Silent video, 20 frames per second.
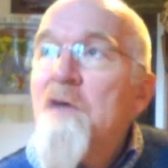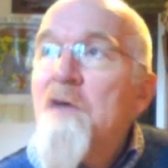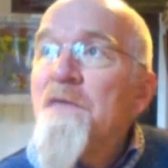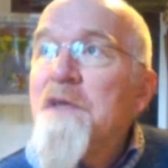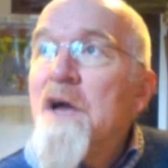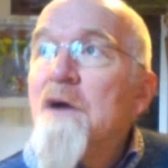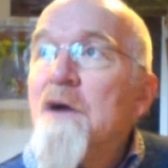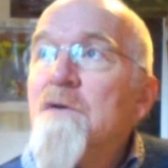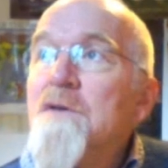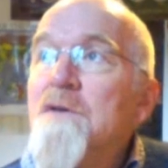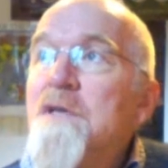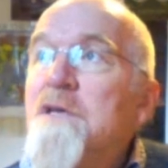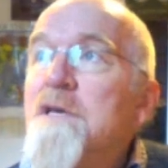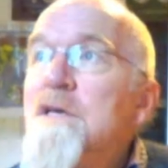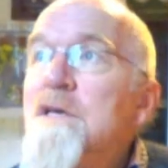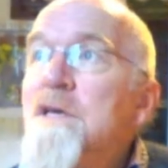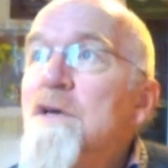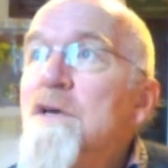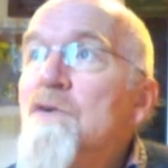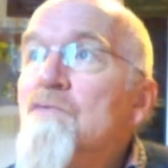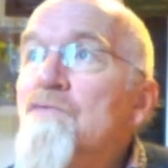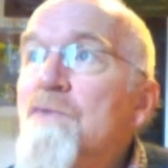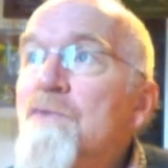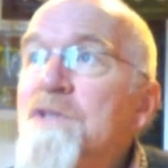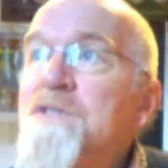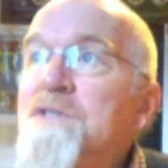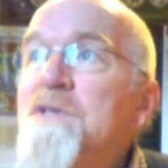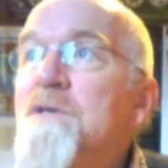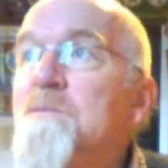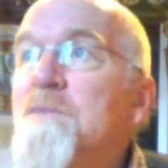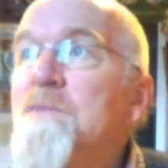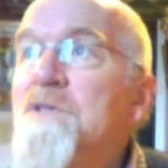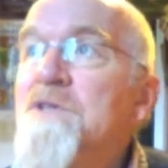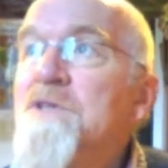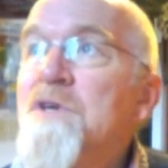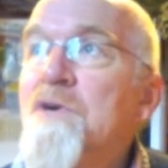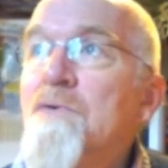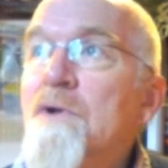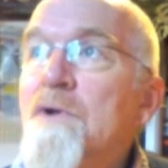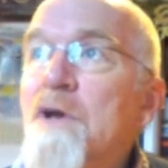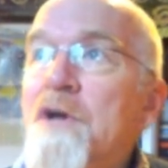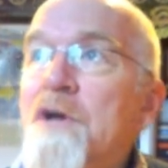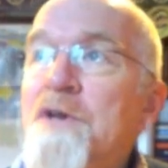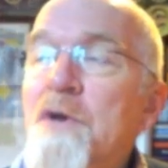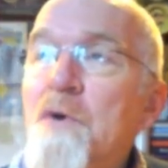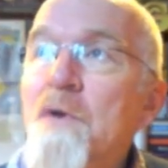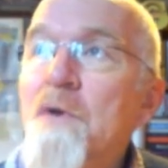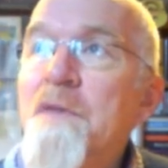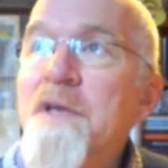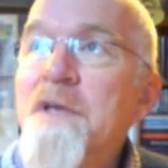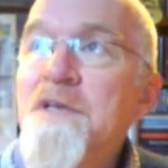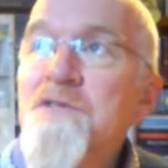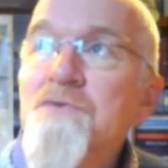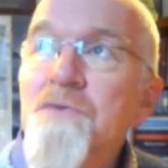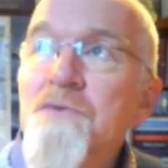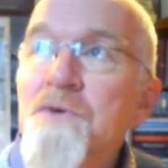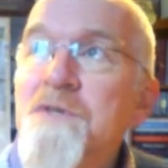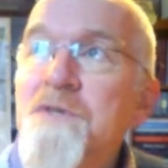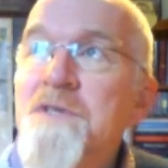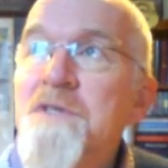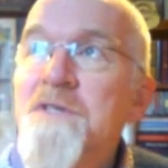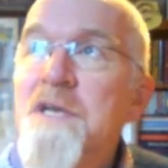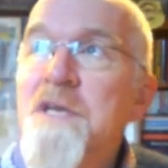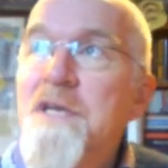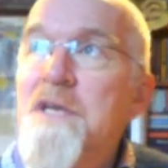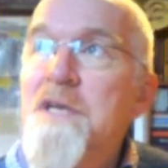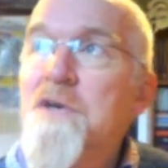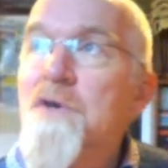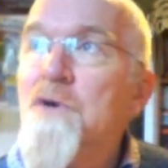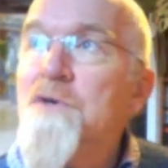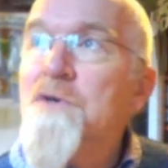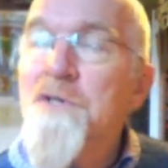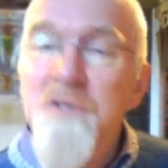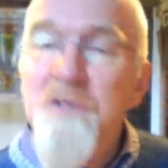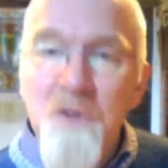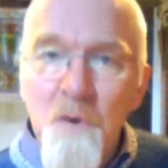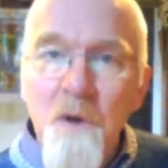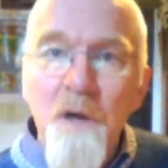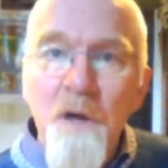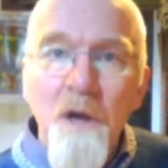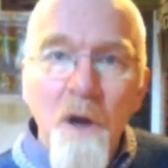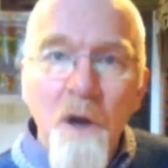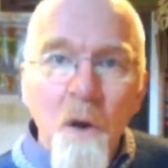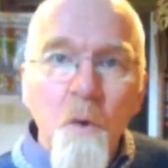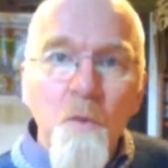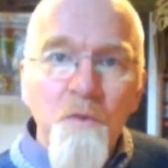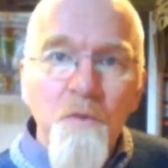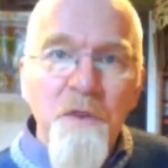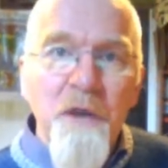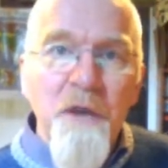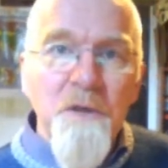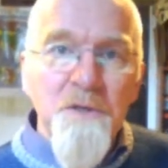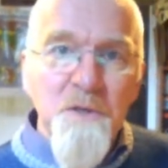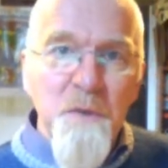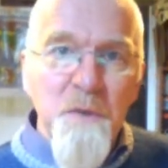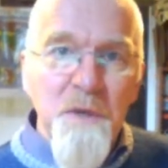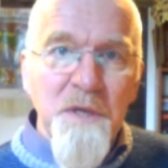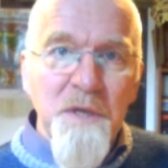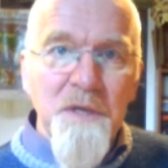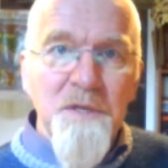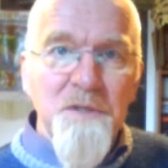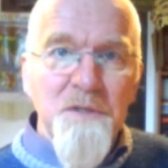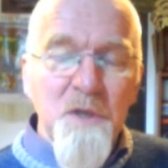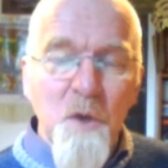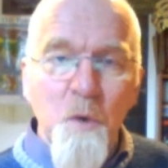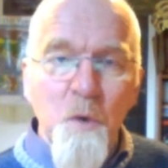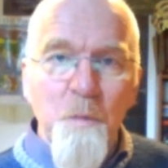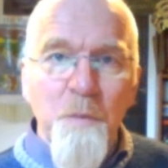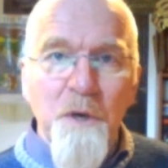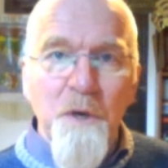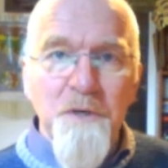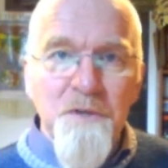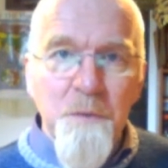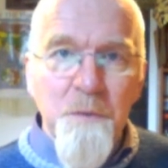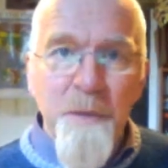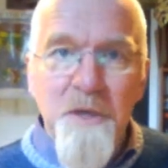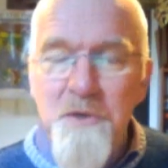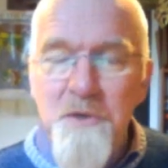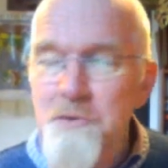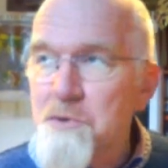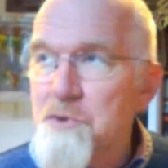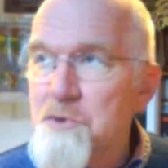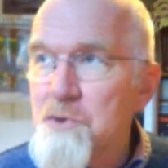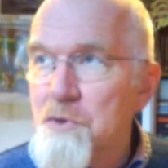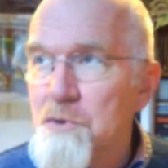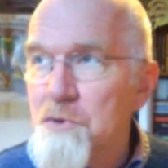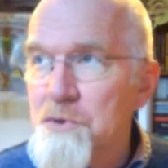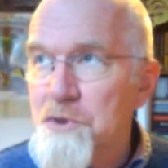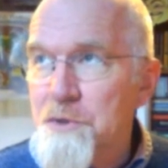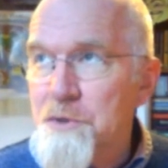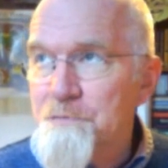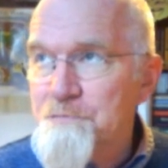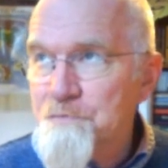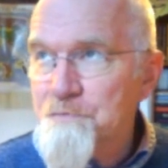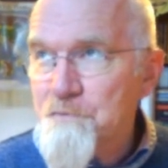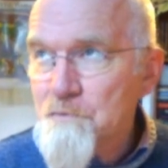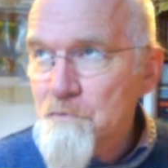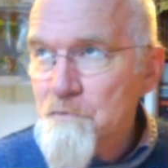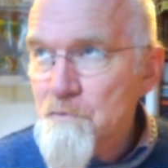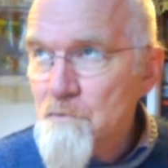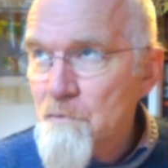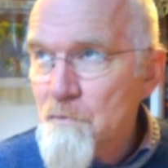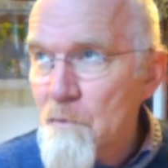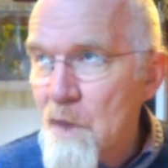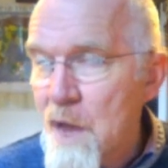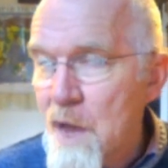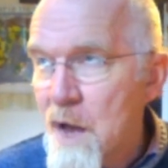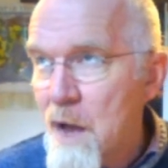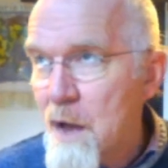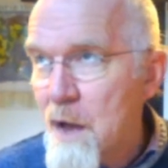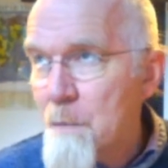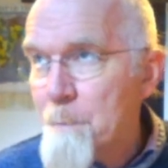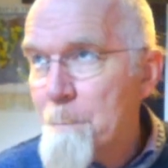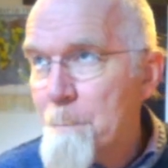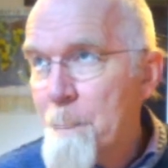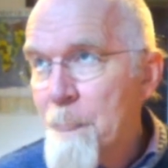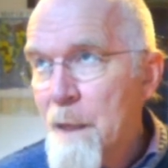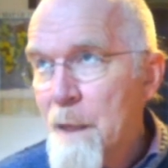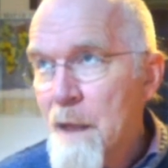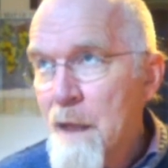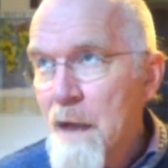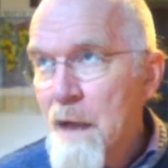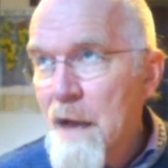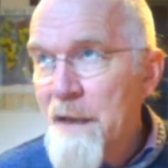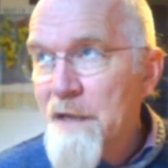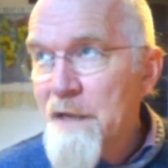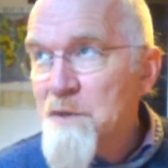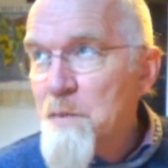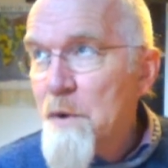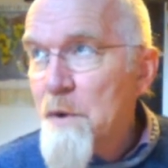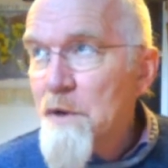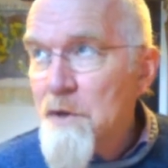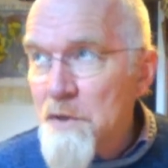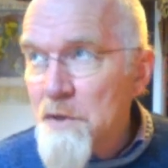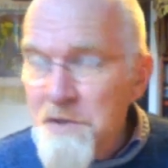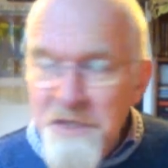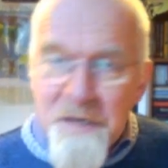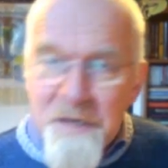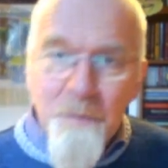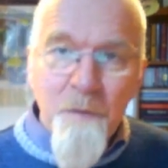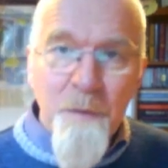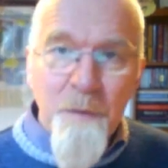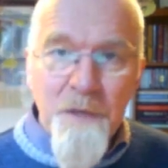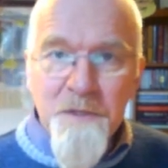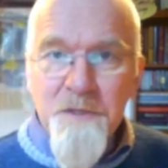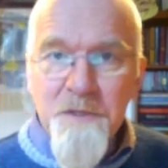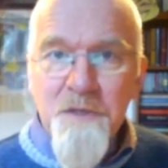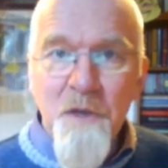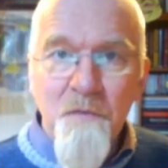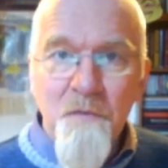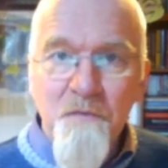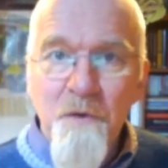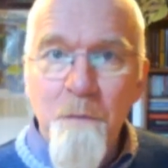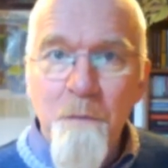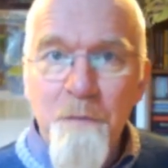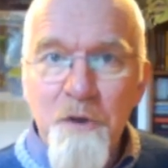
The only written material I know on the asteroids that's any good is quite old now. It's 20 years old by Demetra George. And that's where I got some of my stuff from.